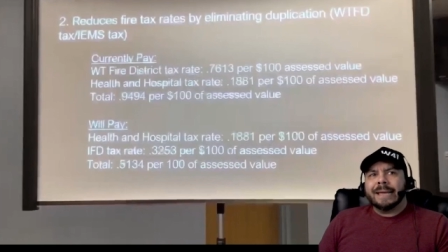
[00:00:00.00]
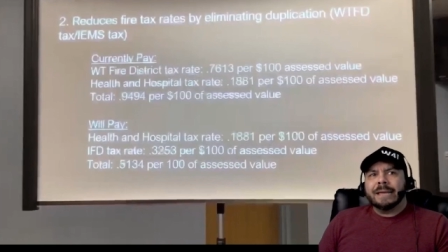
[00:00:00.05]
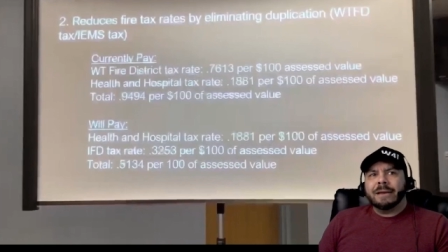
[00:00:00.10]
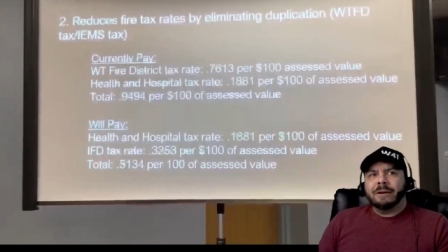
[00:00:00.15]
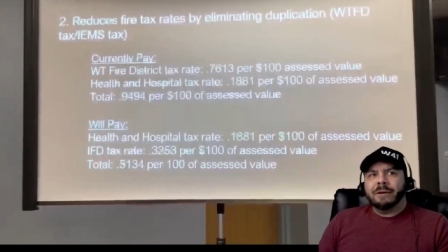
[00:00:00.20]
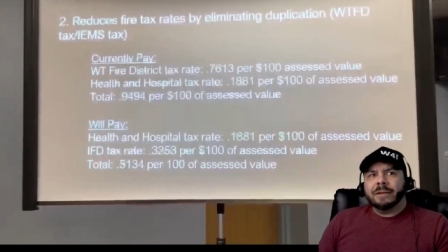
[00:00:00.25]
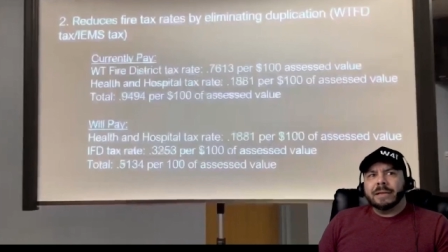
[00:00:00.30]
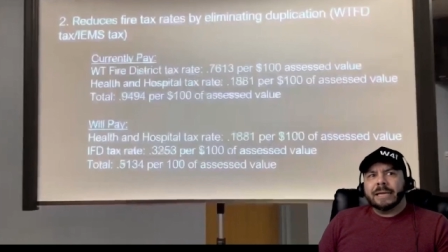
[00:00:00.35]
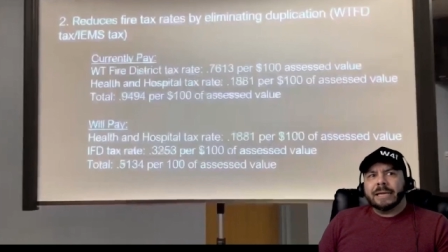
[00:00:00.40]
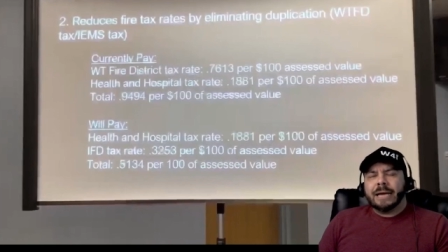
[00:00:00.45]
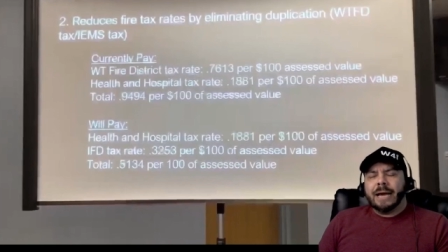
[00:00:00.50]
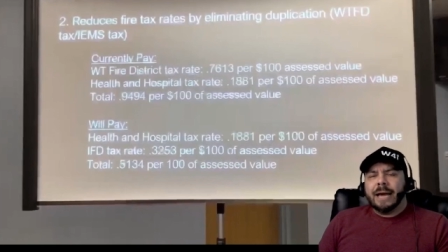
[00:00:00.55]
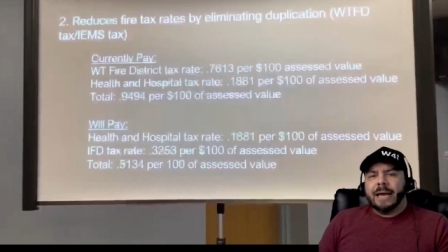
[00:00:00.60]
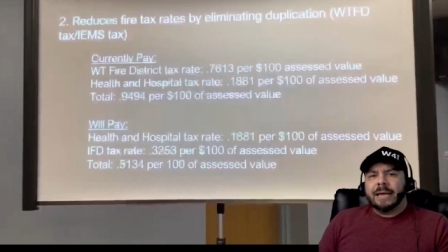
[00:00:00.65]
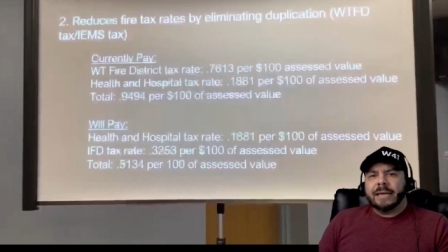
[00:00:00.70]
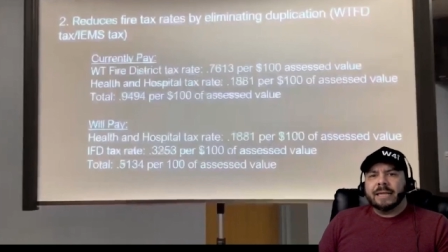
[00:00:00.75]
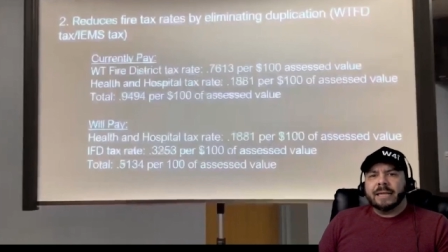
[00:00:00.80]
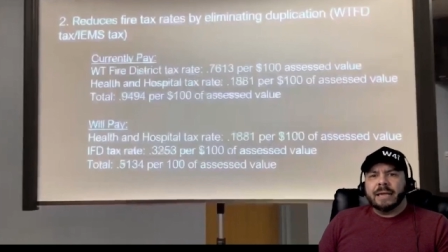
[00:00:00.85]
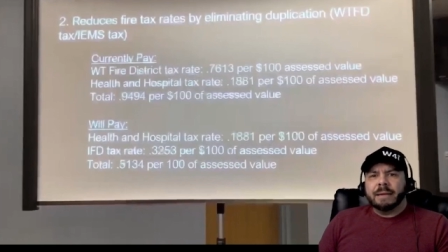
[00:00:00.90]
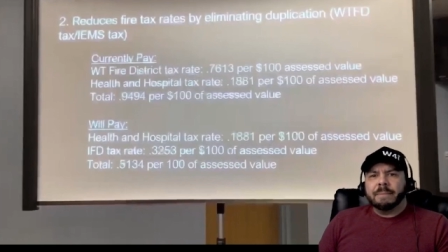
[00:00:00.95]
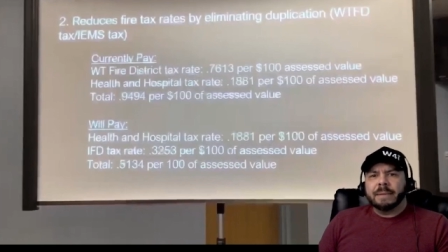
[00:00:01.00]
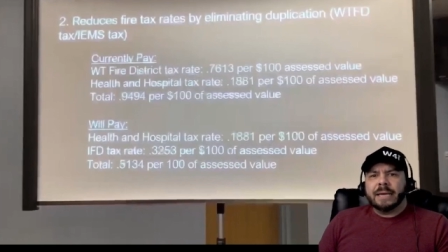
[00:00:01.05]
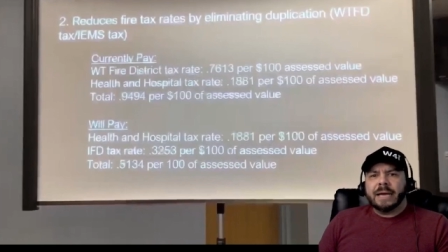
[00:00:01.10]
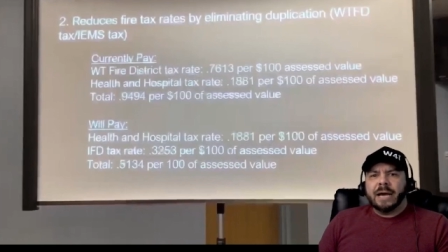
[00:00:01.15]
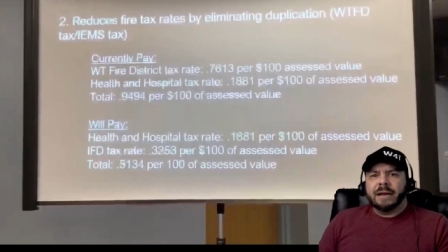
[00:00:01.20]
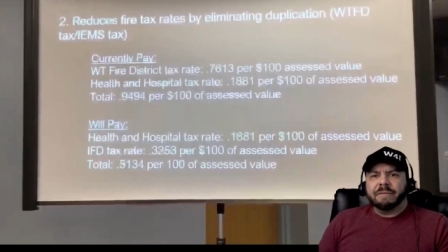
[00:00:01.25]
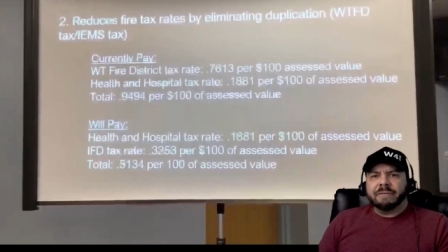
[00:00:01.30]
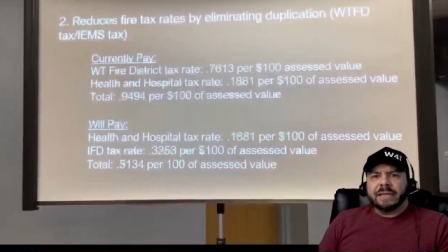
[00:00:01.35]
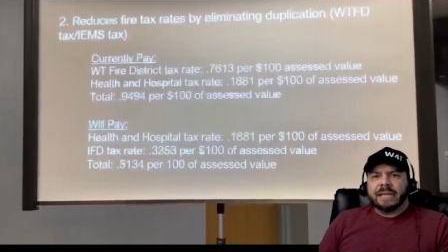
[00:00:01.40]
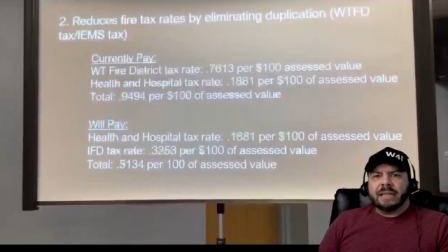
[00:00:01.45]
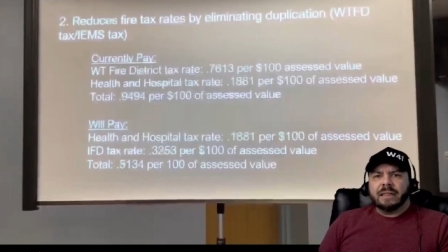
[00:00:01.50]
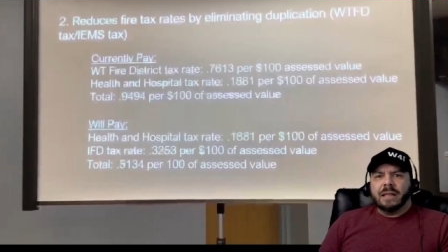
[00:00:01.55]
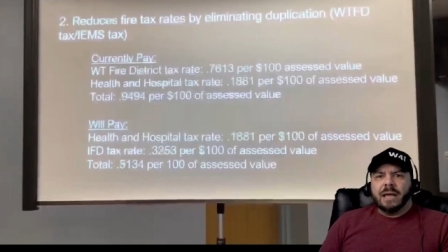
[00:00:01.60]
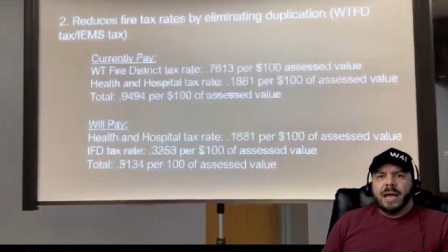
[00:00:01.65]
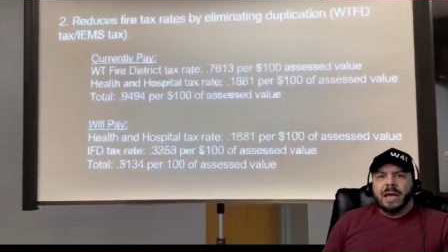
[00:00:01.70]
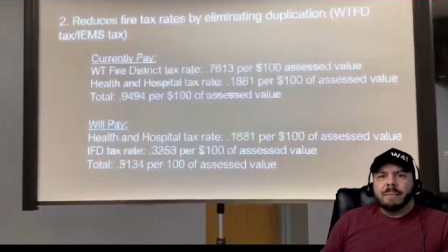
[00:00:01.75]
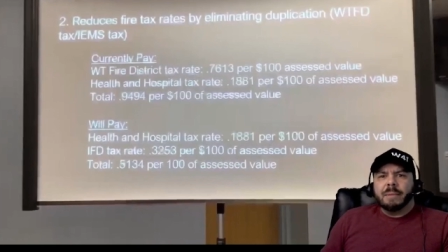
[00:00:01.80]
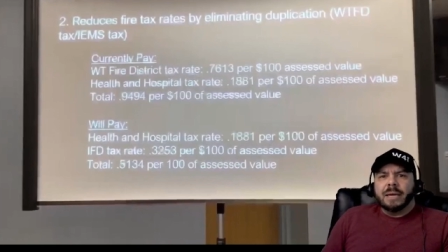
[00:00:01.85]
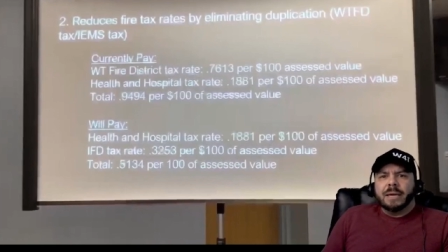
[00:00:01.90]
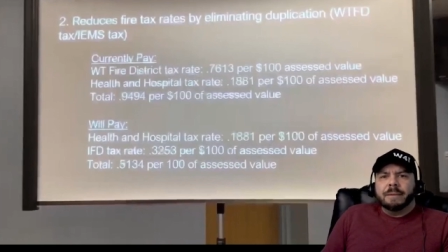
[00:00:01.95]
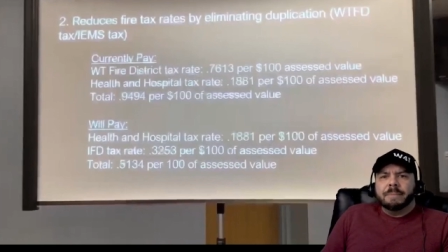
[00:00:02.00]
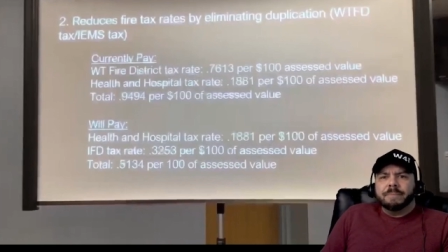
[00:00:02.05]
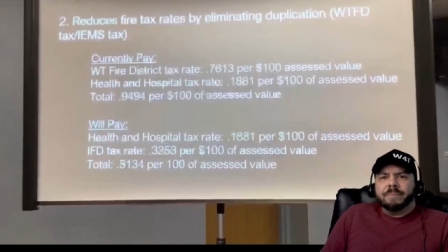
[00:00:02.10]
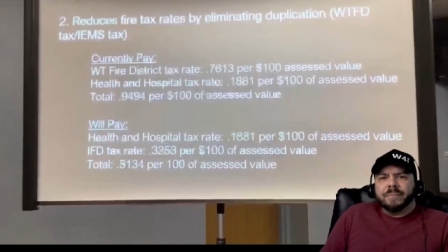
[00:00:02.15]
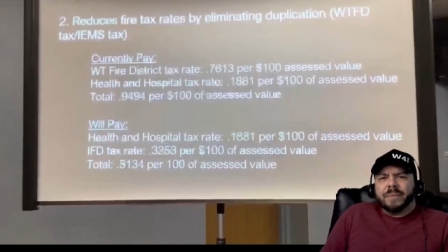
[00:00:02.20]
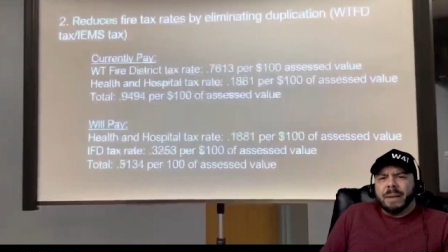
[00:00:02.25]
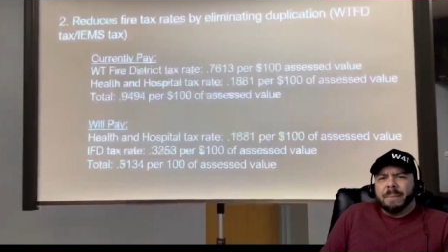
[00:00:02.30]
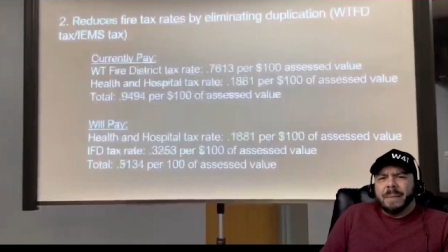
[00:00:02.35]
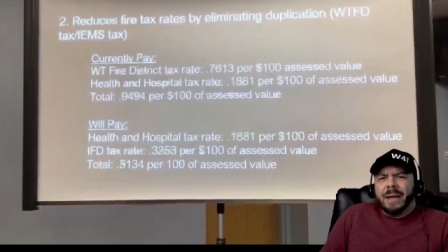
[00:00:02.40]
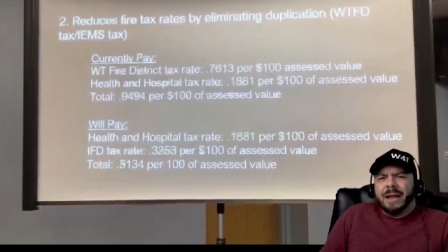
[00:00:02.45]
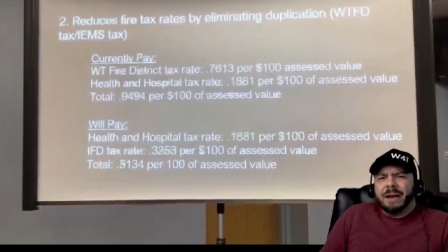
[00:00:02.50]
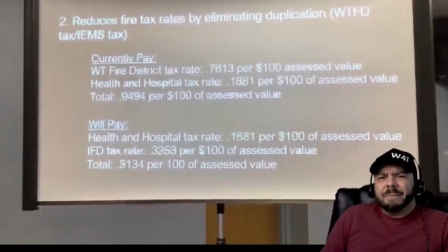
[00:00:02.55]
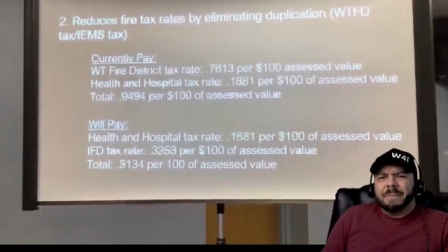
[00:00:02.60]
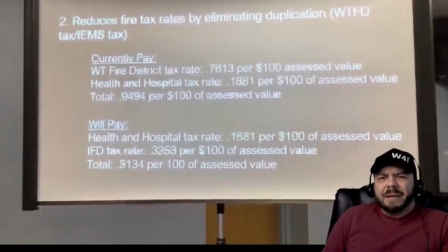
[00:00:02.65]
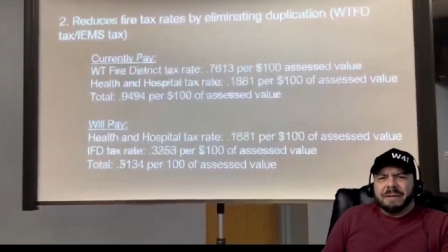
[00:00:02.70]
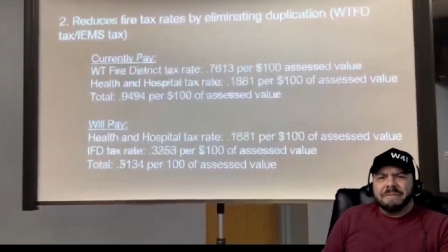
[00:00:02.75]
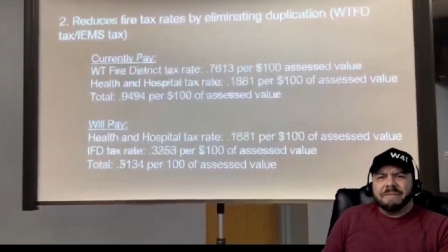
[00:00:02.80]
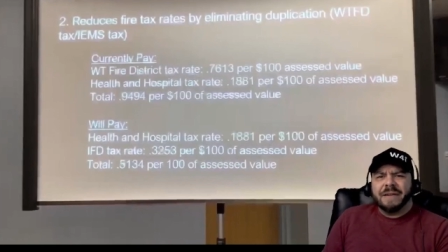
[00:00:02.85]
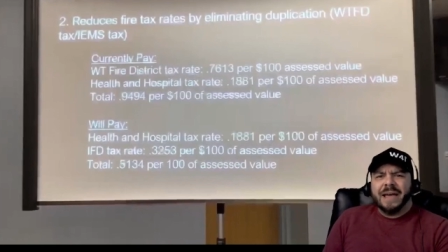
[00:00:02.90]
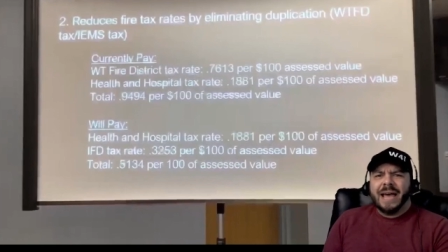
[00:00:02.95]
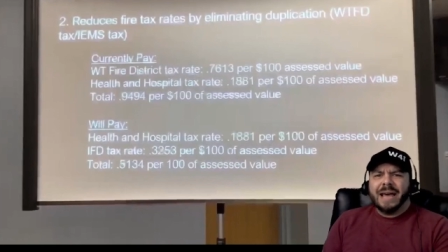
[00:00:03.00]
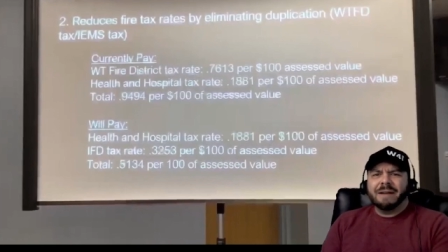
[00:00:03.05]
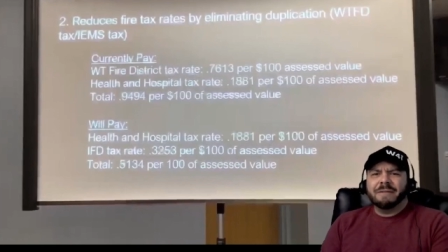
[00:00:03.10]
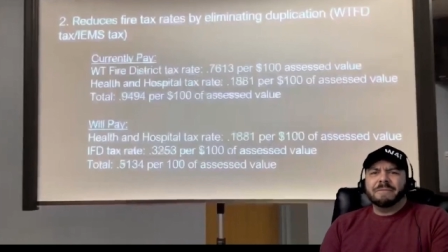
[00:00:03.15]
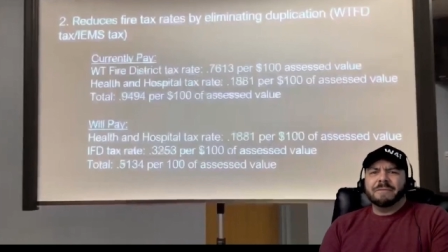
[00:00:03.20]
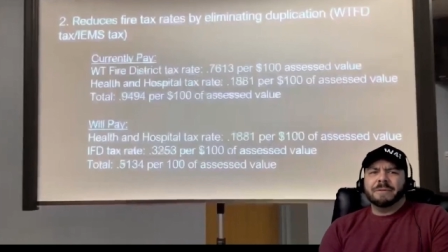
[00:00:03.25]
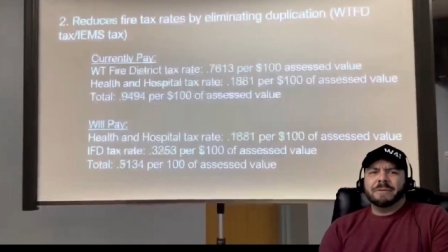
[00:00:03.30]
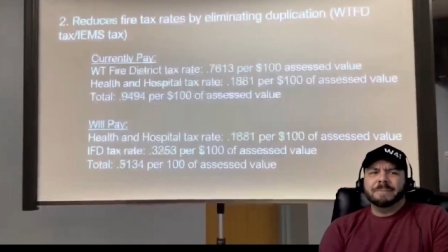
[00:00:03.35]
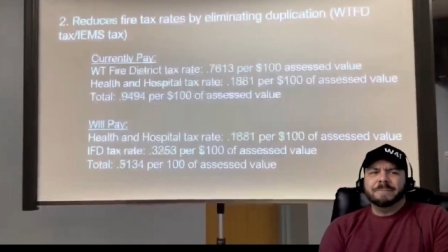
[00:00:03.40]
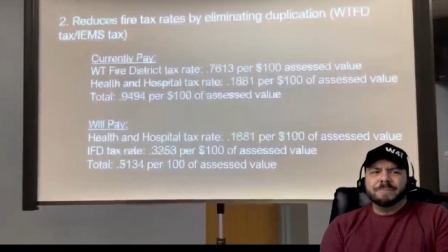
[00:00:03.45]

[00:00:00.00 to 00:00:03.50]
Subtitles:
this guy seems kind of slimy. I'm not a big fan of him.